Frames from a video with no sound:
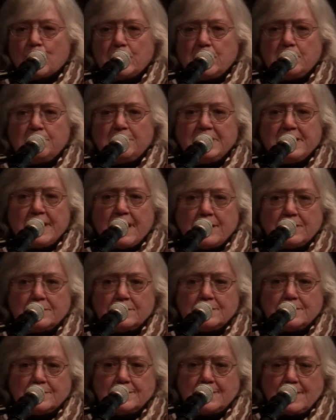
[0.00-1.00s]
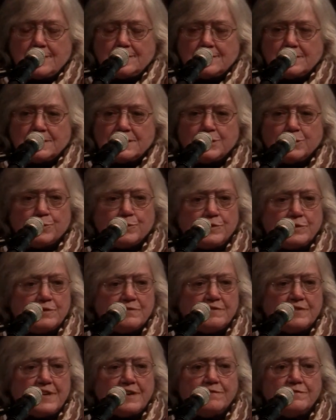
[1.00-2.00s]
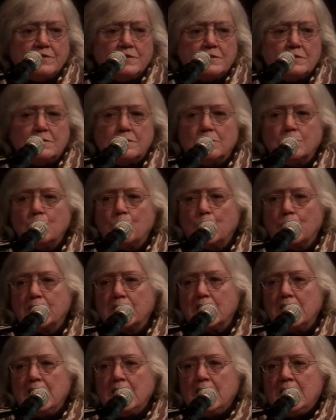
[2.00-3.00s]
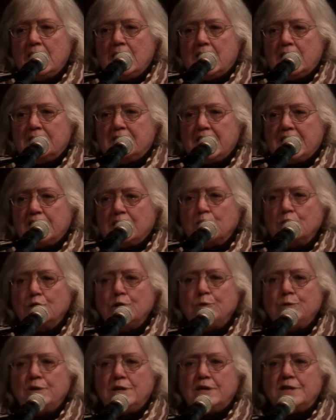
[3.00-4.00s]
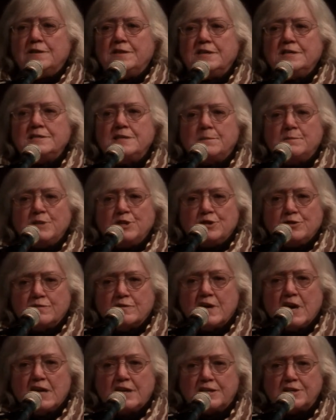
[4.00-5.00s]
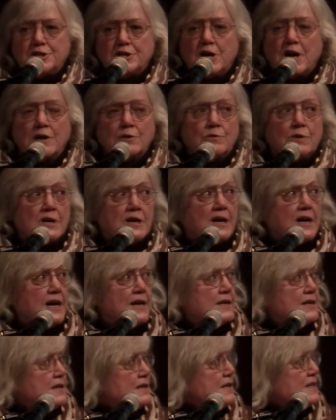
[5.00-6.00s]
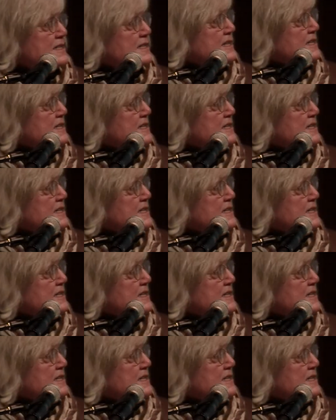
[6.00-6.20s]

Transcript: he began to send a series of gifts to the court uh, that included this image of Kalachakra, and this